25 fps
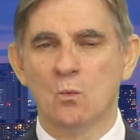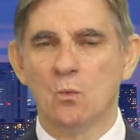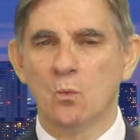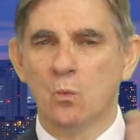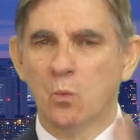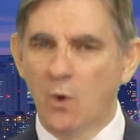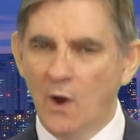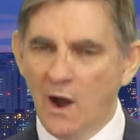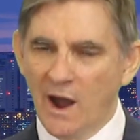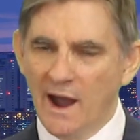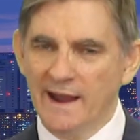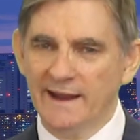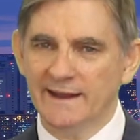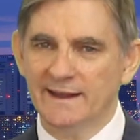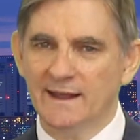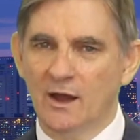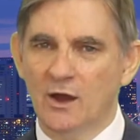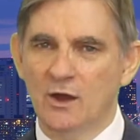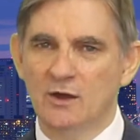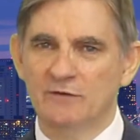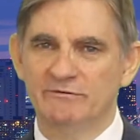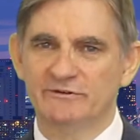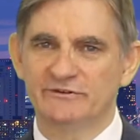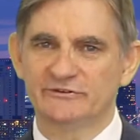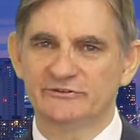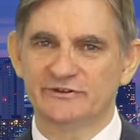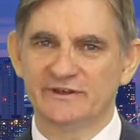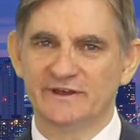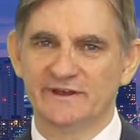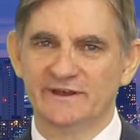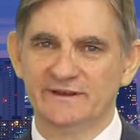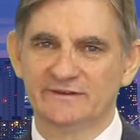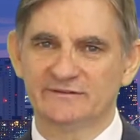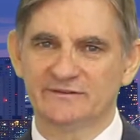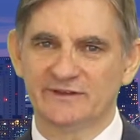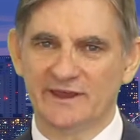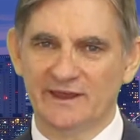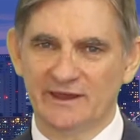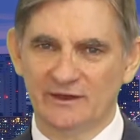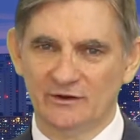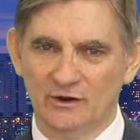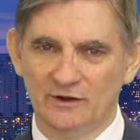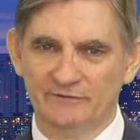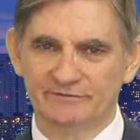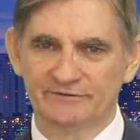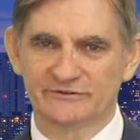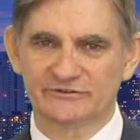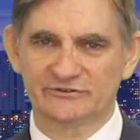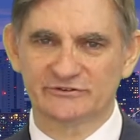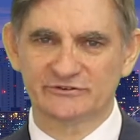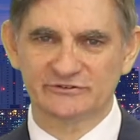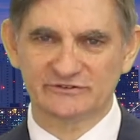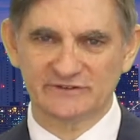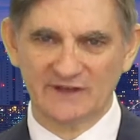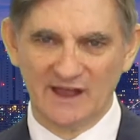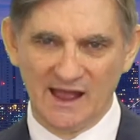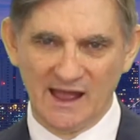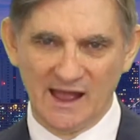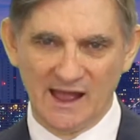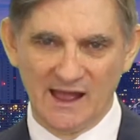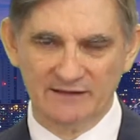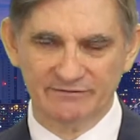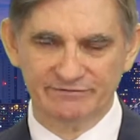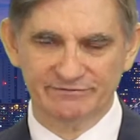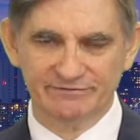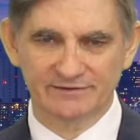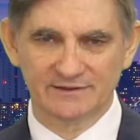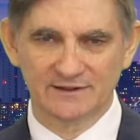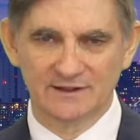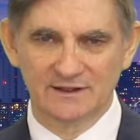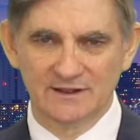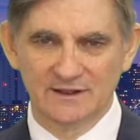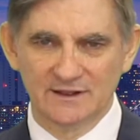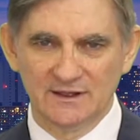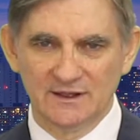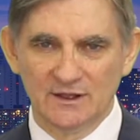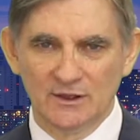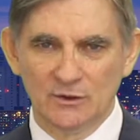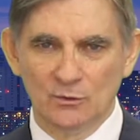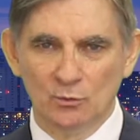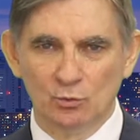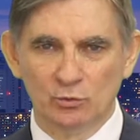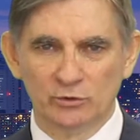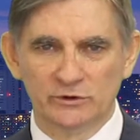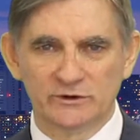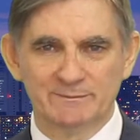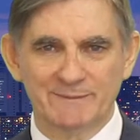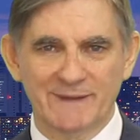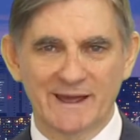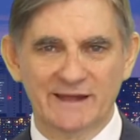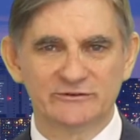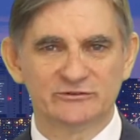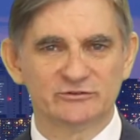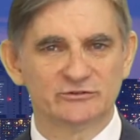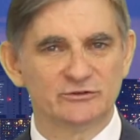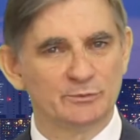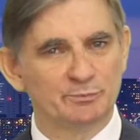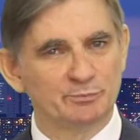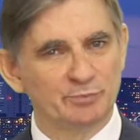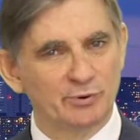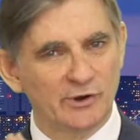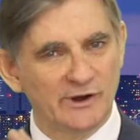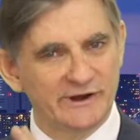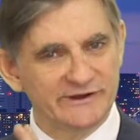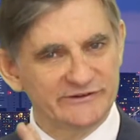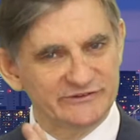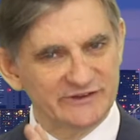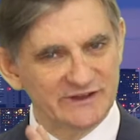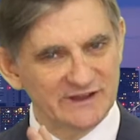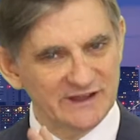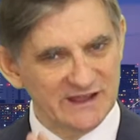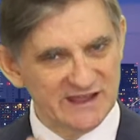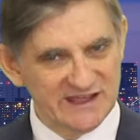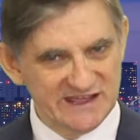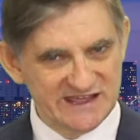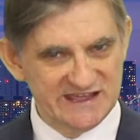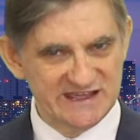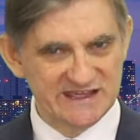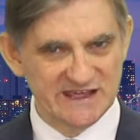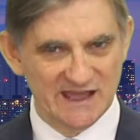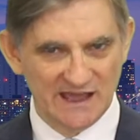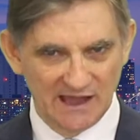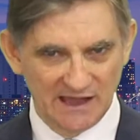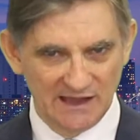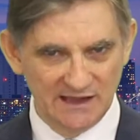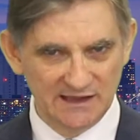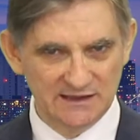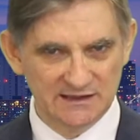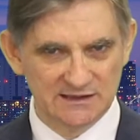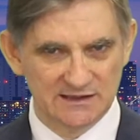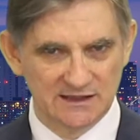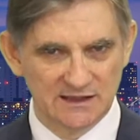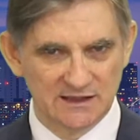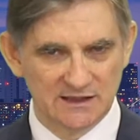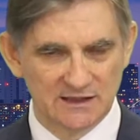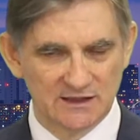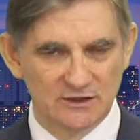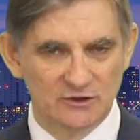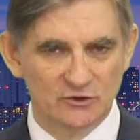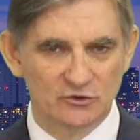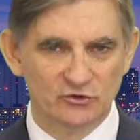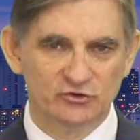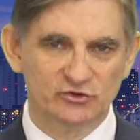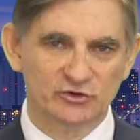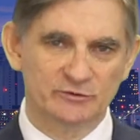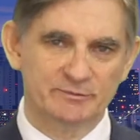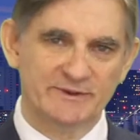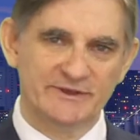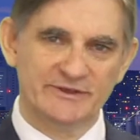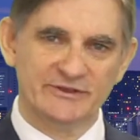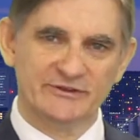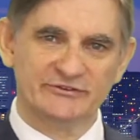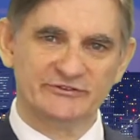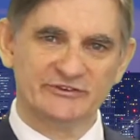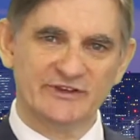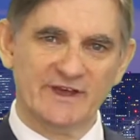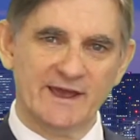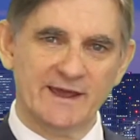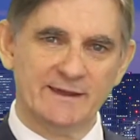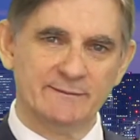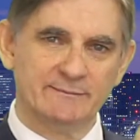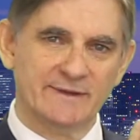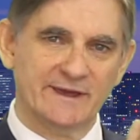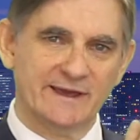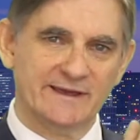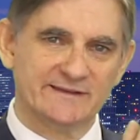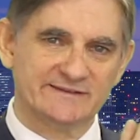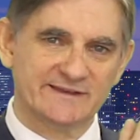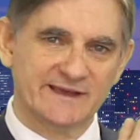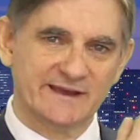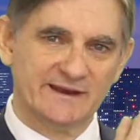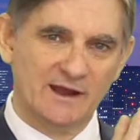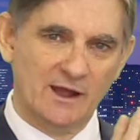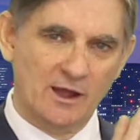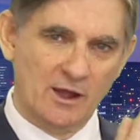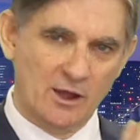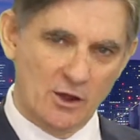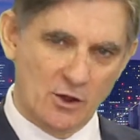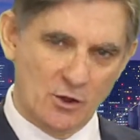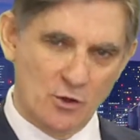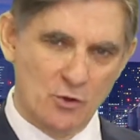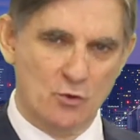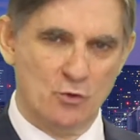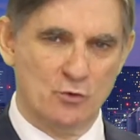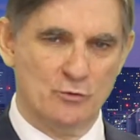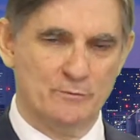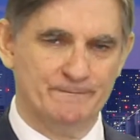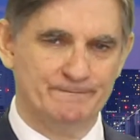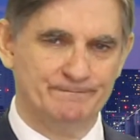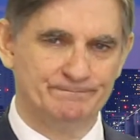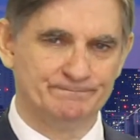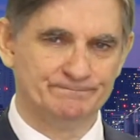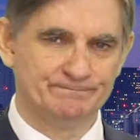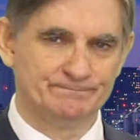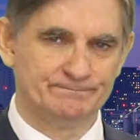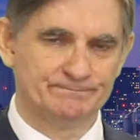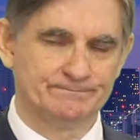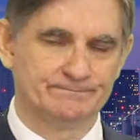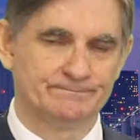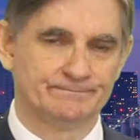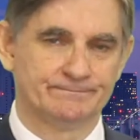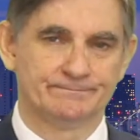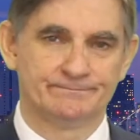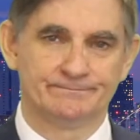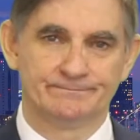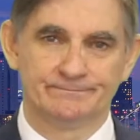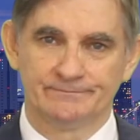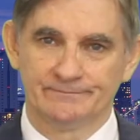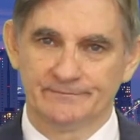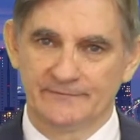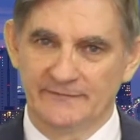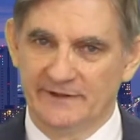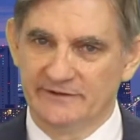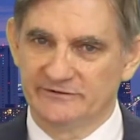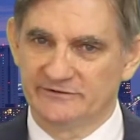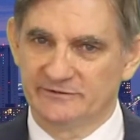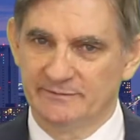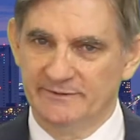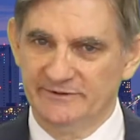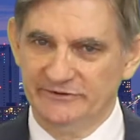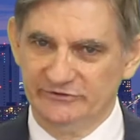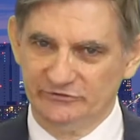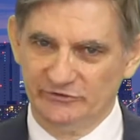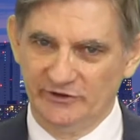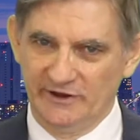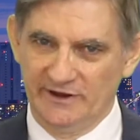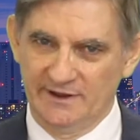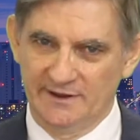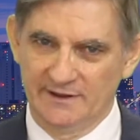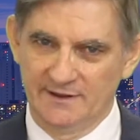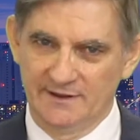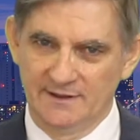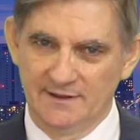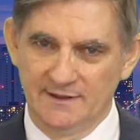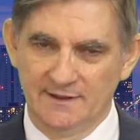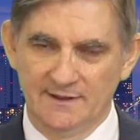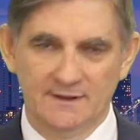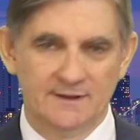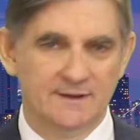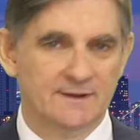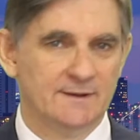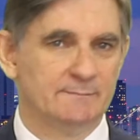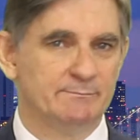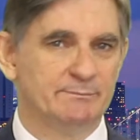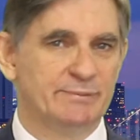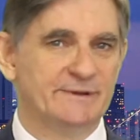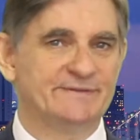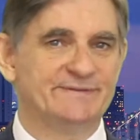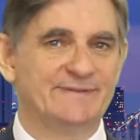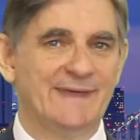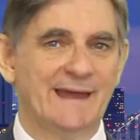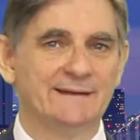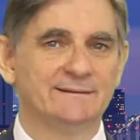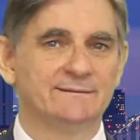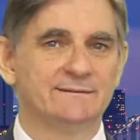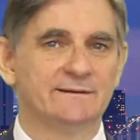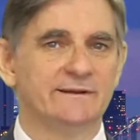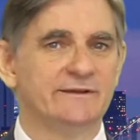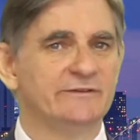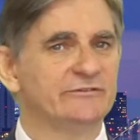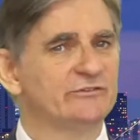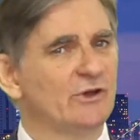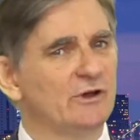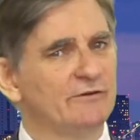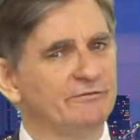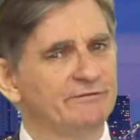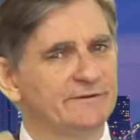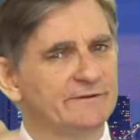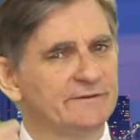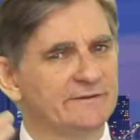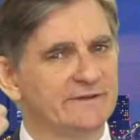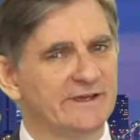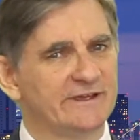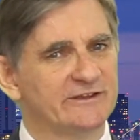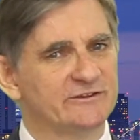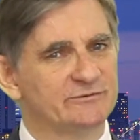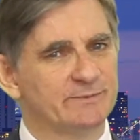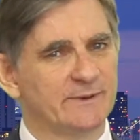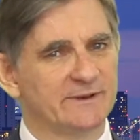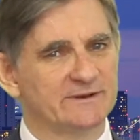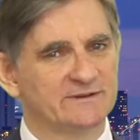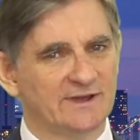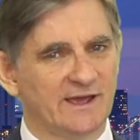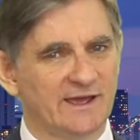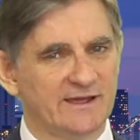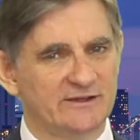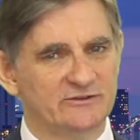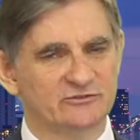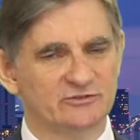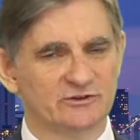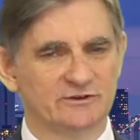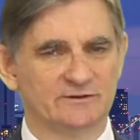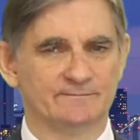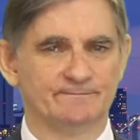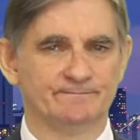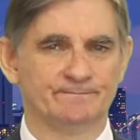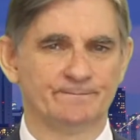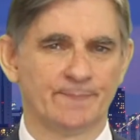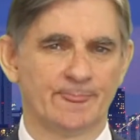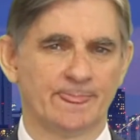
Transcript: Why overseas head office staff would imagine the pricing here should be the same as at home is a mystery. But that is often the expectation.